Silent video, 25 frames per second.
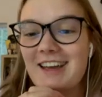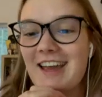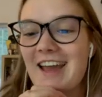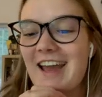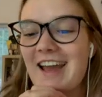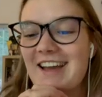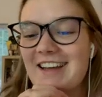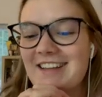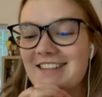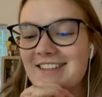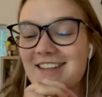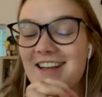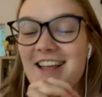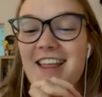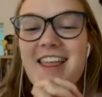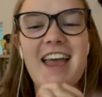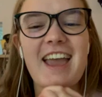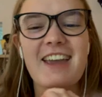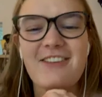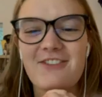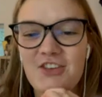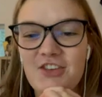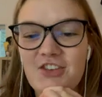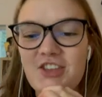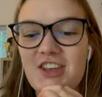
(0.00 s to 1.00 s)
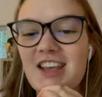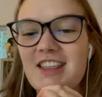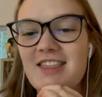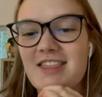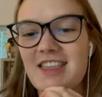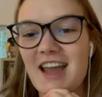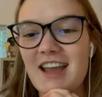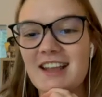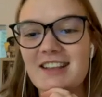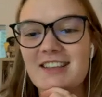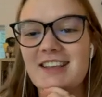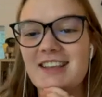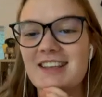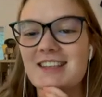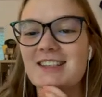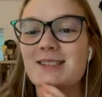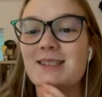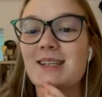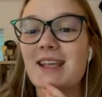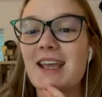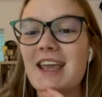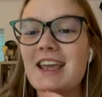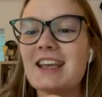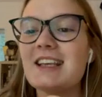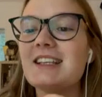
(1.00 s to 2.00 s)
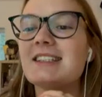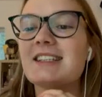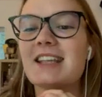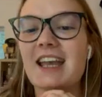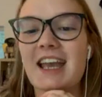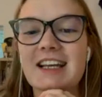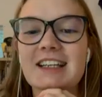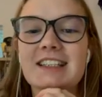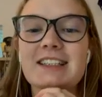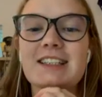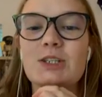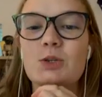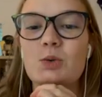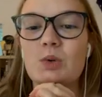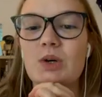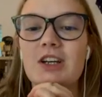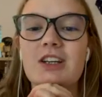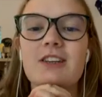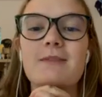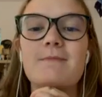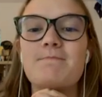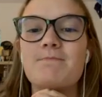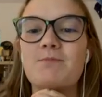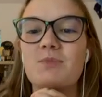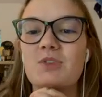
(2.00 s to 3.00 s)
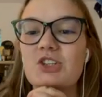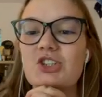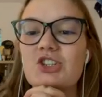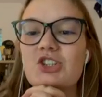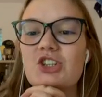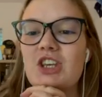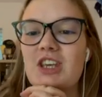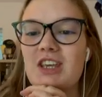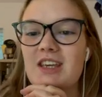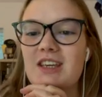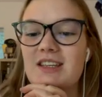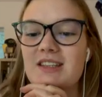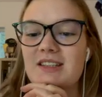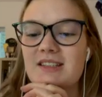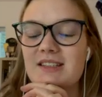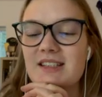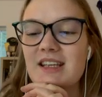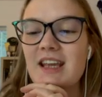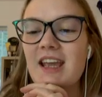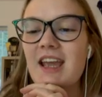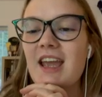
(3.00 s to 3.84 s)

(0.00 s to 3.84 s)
And I feel like that is exactly what she is.